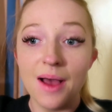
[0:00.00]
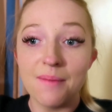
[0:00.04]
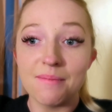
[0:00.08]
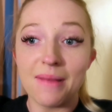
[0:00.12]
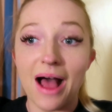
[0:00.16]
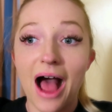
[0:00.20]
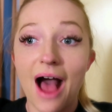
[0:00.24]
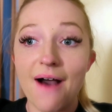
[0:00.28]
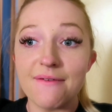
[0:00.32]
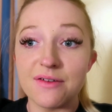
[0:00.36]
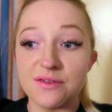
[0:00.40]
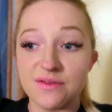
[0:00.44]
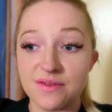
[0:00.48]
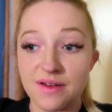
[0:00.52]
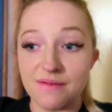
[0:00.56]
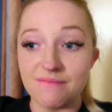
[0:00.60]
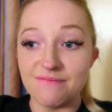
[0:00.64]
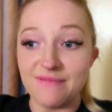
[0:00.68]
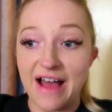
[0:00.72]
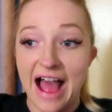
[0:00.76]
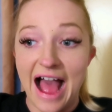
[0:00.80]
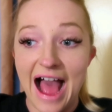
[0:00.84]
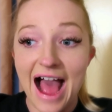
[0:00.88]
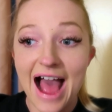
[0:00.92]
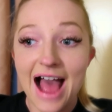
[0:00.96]
But other
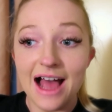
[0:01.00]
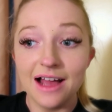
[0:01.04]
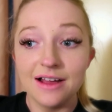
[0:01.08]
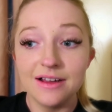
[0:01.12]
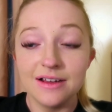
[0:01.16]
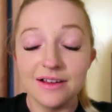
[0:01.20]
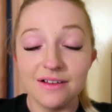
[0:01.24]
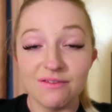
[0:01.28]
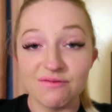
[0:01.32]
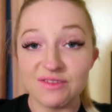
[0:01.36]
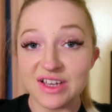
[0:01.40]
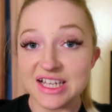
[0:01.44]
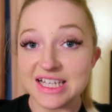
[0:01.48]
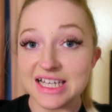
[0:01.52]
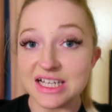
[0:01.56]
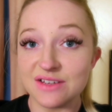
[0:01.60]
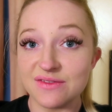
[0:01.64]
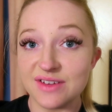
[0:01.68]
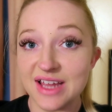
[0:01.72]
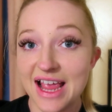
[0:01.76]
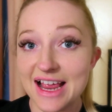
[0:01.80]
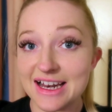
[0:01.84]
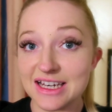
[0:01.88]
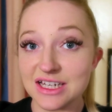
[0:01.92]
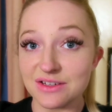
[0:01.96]
than that, this is
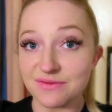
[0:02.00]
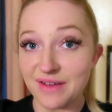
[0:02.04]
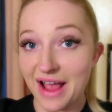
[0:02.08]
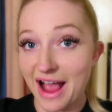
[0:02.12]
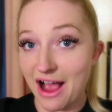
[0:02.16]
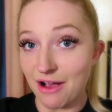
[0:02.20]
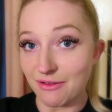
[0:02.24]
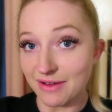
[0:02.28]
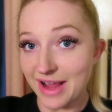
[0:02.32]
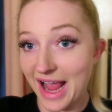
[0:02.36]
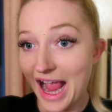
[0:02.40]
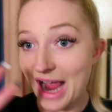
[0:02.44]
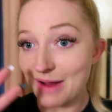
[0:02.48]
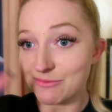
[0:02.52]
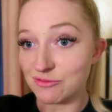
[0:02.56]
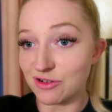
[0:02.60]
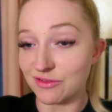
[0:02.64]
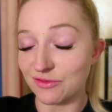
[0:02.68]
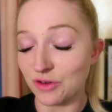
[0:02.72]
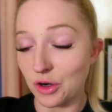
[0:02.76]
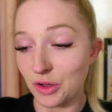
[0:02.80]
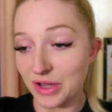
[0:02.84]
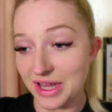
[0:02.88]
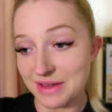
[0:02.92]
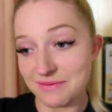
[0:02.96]
the end of our camera
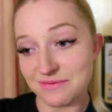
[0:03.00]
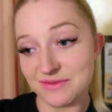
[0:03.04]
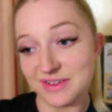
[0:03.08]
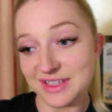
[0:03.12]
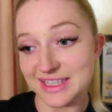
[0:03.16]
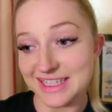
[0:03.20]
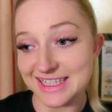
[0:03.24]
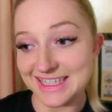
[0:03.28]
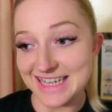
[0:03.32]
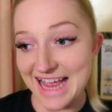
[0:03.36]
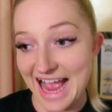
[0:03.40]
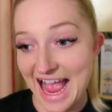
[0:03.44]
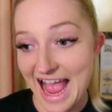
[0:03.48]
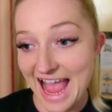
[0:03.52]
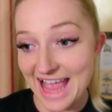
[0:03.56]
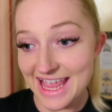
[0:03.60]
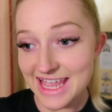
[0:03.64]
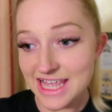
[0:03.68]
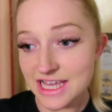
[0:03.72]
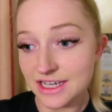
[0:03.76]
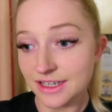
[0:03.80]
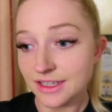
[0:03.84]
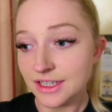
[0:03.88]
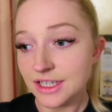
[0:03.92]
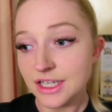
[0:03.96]
vlogging for
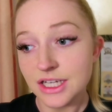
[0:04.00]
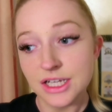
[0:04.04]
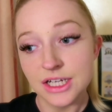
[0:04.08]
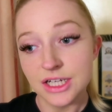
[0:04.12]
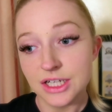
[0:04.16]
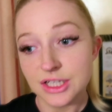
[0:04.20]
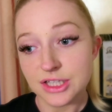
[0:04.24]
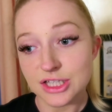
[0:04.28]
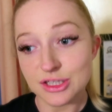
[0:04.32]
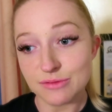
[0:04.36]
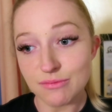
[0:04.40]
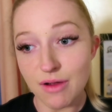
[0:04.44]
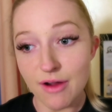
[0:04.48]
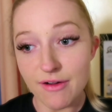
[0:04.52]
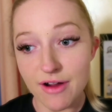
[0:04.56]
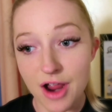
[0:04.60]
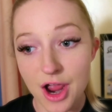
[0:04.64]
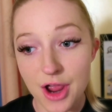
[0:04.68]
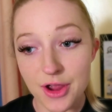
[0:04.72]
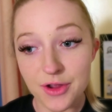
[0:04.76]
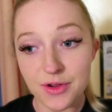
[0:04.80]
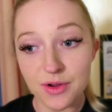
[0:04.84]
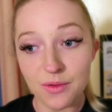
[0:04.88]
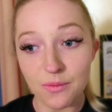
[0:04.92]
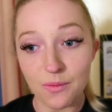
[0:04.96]
today.
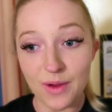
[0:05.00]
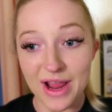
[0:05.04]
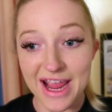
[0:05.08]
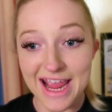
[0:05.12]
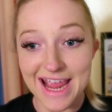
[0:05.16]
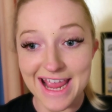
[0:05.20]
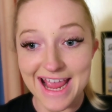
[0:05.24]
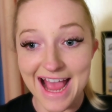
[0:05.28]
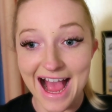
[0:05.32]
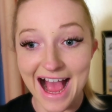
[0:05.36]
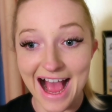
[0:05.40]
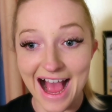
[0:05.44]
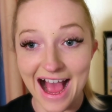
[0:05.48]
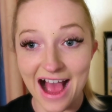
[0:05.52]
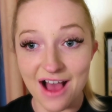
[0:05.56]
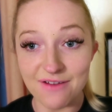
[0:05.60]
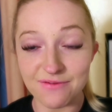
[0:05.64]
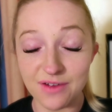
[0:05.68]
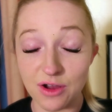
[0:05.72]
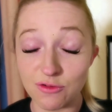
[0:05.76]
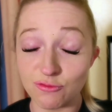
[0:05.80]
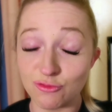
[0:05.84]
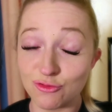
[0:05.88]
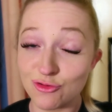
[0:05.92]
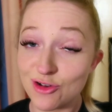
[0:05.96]
Tomorrow we
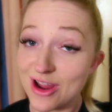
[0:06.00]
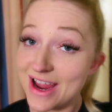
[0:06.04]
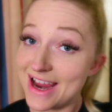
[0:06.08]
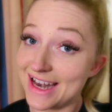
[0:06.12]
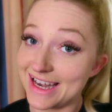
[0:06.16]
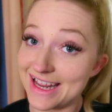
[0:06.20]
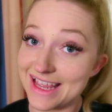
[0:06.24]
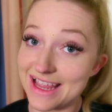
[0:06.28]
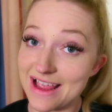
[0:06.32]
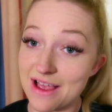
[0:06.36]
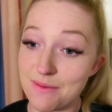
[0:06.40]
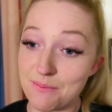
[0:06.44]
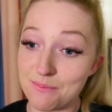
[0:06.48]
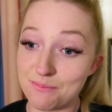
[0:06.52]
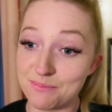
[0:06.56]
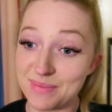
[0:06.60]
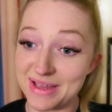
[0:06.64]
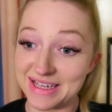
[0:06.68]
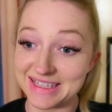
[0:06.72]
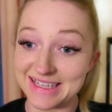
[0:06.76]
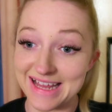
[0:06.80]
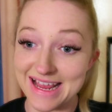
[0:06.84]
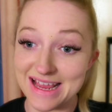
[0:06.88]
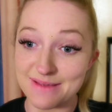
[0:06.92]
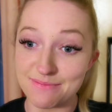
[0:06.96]
have a really
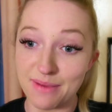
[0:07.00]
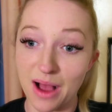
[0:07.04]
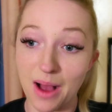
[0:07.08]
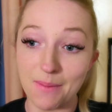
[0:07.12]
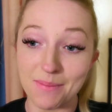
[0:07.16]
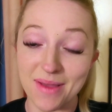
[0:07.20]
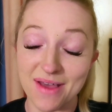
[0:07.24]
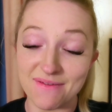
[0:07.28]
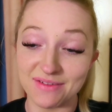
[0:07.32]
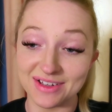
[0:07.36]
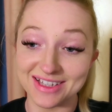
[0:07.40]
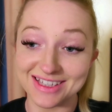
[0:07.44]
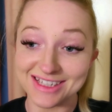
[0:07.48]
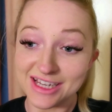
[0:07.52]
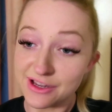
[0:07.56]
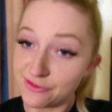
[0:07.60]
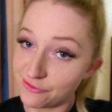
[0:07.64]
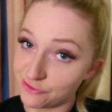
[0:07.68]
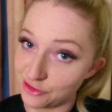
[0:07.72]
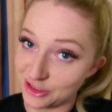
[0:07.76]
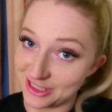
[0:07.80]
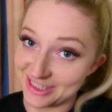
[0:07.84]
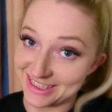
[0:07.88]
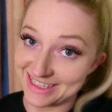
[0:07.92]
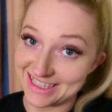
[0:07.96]
busy but a bit of a
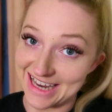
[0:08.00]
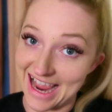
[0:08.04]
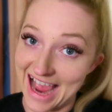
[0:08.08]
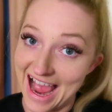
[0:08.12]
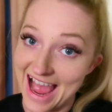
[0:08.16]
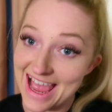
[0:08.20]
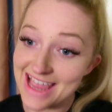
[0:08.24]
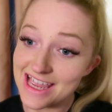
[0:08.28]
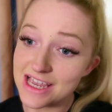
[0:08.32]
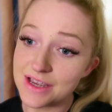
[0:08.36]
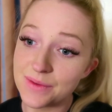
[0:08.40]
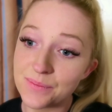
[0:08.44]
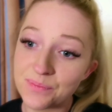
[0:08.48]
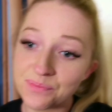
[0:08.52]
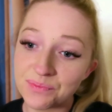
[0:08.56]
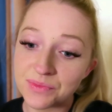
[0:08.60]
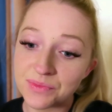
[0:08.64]
different day.